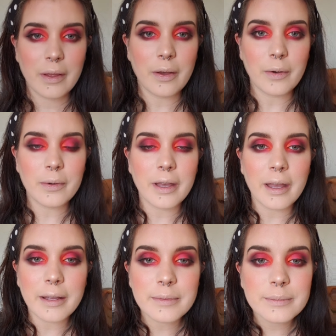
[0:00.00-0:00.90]

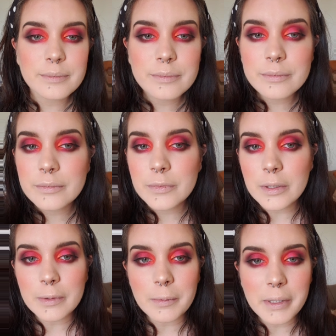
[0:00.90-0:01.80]
Okay, where
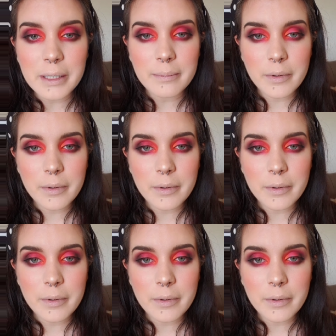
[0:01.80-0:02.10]
were we?